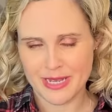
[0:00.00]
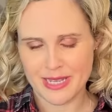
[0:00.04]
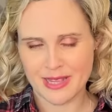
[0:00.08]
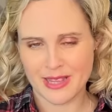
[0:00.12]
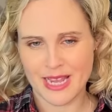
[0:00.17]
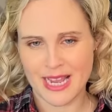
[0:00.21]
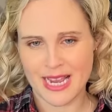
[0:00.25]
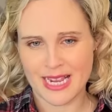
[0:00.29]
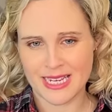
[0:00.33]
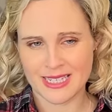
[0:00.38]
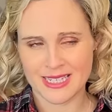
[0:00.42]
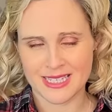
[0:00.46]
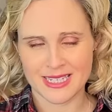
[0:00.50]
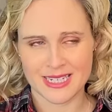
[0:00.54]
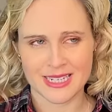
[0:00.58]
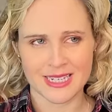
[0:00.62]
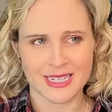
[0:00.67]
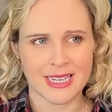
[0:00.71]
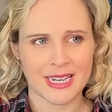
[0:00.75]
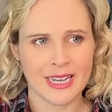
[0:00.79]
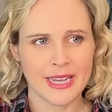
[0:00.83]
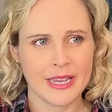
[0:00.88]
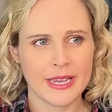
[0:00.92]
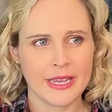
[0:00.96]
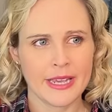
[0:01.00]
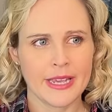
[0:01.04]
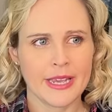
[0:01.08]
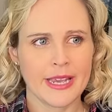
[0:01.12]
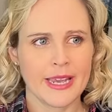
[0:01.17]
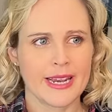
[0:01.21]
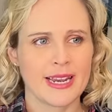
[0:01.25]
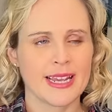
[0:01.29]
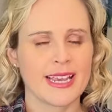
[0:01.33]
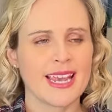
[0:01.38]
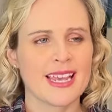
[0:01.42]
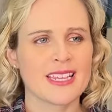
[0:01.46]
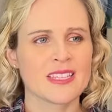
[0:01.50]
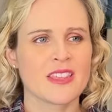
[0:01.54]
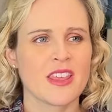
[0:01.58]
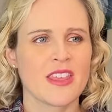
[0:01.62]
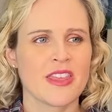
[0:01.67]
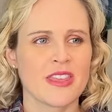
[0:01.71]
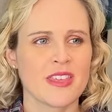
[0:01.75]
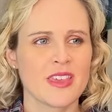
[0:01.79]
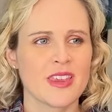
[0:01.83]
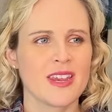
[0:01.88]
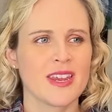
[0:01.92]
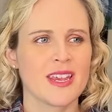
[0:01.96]
elastic. And I guess the
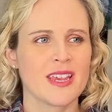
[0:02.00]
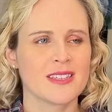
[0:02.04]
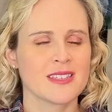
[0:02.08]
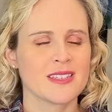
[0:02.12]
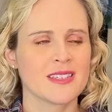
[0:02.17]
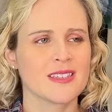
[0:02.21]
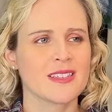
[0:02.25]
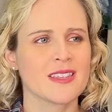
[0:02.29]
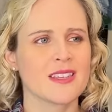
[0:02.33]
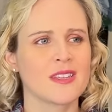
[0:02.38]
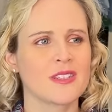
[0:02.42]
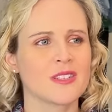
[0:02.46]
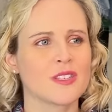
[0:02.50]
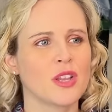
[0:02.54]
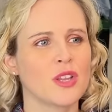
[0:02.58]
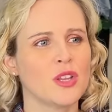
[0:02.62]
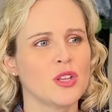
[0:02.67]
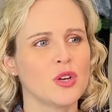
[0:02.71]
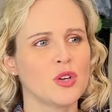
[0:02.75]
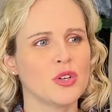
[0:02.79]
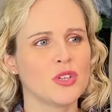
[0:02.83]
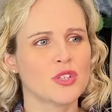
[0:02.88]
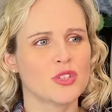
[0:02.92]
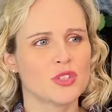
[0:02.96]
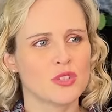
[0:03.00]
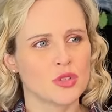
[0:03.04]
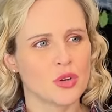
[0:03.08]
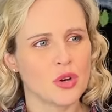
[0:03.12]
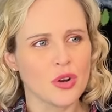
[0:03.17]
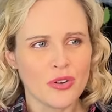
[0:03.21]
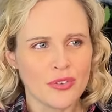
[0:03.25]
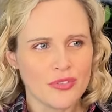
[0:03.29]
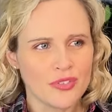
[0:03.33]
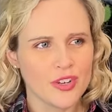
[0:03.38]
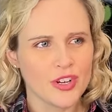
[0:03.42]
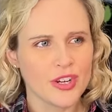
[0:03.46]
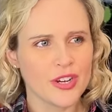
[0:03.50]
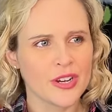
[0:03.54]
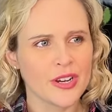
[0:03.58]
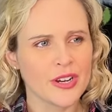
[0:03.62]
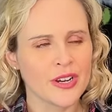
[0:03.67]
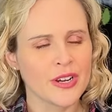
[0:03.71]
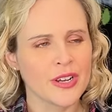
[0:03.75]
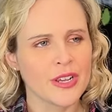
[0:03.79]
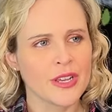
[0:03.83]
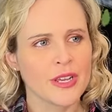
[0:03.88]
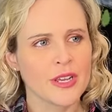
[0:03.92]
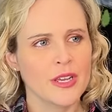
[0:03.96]
theory is that it's a lot softer,
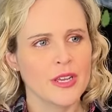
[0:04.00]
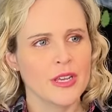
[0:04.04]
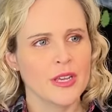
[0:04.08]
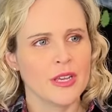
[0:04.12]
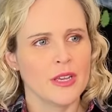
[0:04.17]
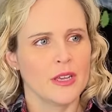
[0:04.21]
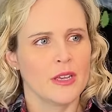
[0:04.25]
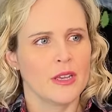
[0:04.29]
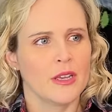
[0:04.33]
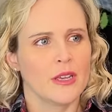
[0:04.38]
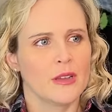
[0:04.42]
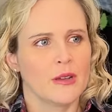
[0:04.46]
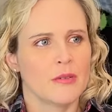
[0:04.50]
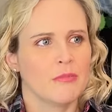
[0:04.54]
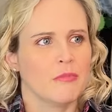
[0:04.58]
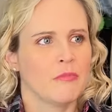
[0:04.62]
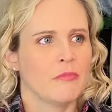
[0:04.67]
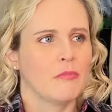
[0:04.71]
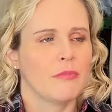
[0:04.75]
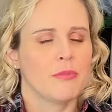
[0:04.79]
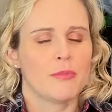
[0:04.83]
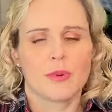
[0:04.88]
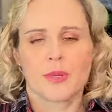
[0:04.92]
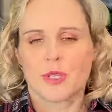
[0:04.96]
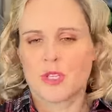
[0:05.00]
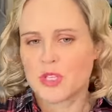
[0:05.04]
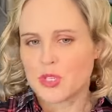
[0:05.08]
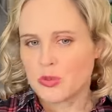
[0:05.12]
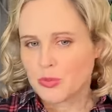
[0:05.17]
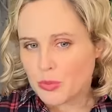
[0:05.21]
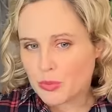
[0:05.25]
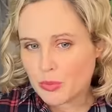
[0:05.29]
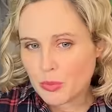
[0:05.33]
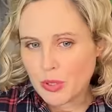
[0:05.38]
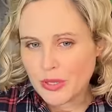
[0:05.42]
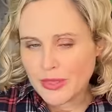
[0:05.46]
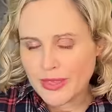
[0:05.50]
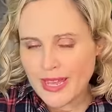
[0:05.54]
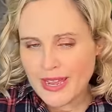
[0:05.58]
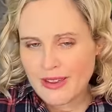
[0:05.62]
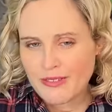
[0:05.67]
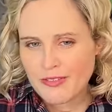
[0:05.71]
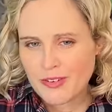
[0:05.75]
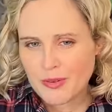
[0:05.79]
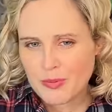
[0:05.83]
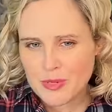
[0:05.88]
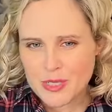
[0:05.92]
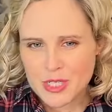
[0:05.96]
because you would want that
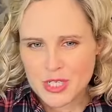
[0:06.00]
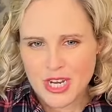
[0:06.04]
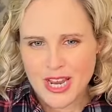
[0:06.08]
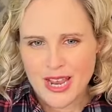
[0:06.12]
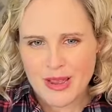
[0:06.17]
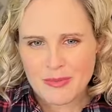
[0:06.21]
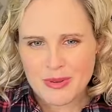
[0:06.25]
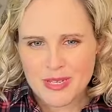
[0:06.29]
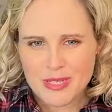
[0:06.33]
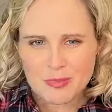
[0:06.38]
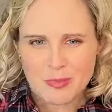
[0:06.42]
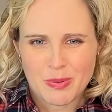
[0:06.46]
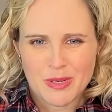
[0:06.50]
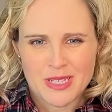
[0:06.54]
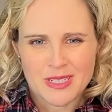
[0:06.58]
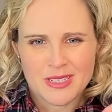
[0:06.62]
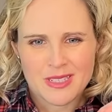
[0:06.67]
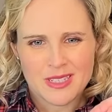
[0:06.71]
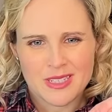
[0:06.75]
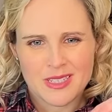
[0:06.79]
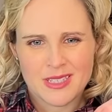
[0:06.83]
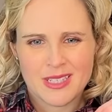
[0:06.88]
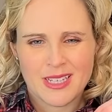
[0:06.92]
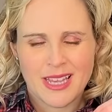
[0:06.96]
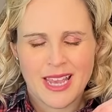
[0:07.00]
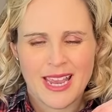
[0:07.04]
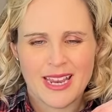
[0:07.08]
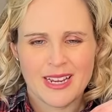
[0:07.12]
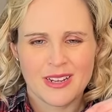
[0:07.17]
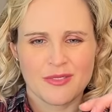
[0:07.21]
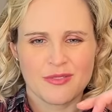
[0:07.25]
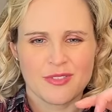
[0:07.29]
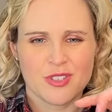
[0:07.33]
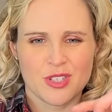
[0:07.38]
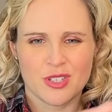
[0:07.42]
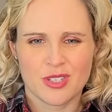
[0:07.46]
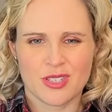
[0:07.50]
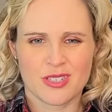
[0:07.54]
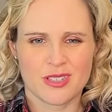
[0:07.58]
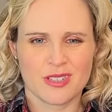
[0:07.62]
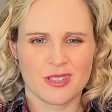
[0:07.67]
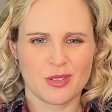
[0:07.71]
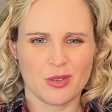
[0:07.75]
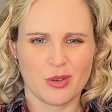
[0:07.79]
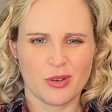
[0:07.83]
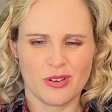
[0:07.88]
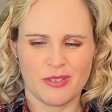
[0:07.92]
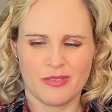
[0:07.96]
for pajamas, but it does kind of just
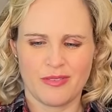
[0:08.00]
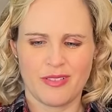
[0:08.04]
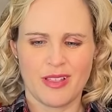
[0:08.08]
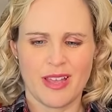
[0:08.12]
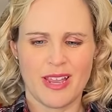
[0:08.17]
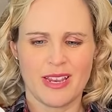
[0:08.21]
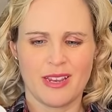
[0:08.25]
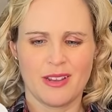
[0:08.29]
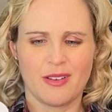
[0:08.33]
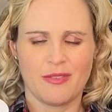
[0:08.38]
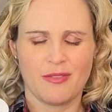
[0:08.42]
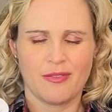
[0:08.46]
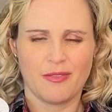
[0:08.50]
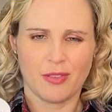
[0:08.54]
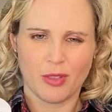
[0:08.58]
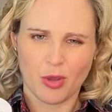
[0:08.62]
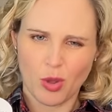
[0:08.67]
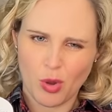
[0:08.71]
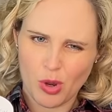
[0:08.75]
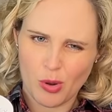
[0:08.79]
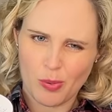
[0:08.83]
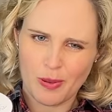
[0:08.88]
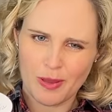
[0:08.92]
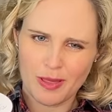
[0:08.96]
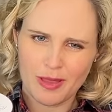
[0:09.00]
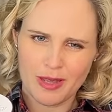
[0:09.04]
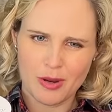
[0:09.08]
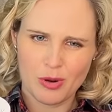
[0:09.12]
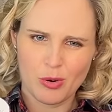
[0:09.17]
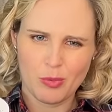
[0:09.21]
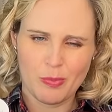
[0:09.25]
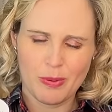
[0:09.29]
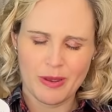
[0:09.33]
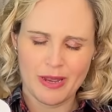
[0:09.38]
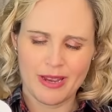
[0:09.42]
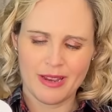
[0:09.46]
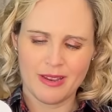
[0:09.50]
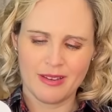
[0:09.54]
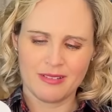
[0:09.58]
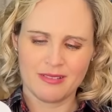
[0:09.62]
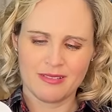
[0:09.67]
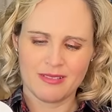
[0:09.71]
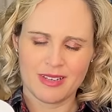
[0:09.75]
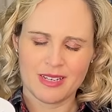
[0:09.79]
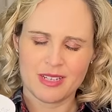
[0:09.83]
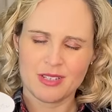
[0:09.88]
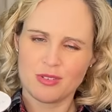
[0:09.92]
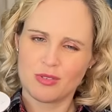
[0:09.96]
sort of like flop a little bit.
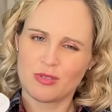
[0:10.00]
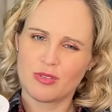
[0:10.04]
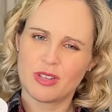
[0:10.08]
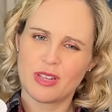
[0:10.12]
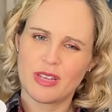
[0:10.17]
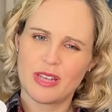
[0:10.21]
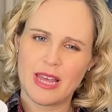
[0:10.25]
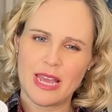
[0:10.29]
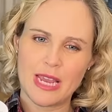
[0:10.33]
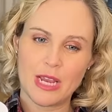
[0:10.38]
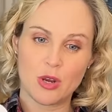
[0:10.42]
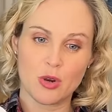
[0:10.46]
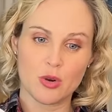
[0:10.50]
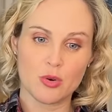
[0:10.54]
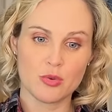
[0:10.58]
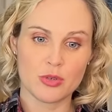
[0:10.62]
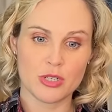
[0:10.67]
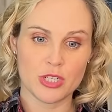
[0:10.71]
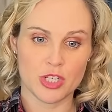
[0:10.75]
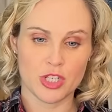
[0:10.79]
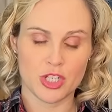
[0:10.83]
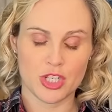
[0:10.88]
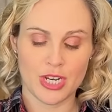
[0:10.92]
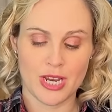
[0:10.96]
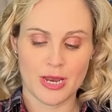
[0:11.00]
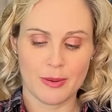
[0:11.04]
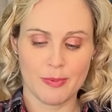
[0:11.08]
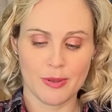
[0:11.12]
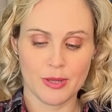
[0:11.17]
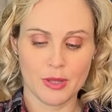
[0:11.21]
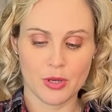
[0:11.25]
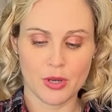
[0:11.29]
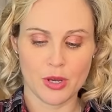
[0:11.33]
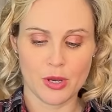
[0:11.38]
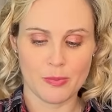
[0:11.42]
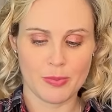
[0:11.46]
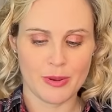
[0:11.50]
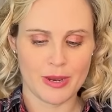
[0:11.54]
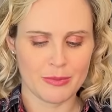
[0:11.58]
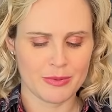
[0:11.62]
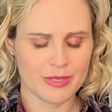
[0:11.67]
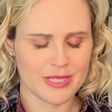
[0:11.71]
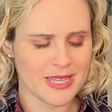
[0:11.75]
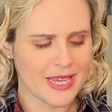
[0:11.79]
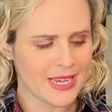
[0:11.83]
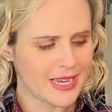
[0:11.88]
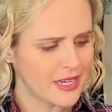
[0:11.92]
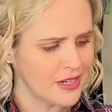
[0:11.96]
It doesn't really like hold its shape a lot. But I
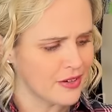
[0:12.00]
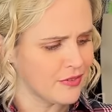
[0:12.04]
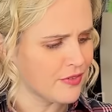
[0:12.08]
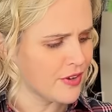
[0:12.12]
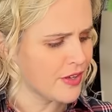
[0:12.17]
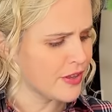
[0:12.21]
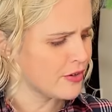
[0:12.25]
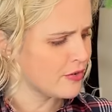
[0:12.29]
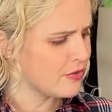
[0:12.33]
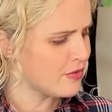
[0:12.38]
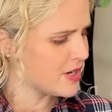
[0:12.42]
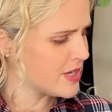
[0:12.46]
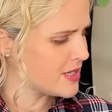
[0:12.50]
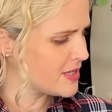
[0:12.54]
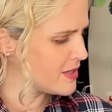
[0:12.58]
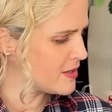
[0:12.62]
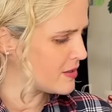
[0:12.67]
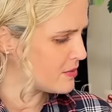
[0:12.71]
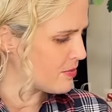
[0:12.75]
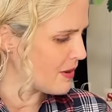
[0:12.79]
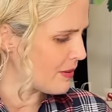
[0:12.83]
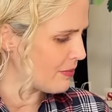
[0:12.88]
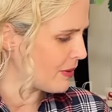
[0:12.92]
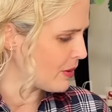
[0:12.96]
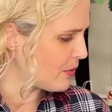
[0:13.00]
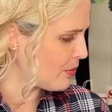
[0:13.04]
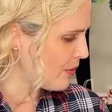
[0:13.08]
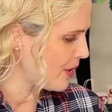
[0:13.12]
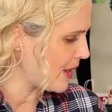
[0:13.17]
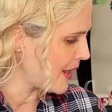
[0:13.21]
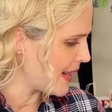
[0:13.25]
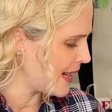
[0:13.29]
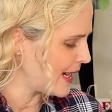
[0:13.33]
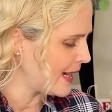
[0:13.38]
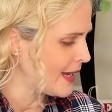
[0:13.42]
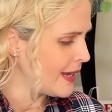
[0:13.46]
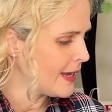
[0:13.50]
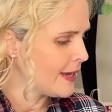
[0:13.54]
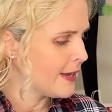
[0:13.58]
was thinking of other reasons maybe why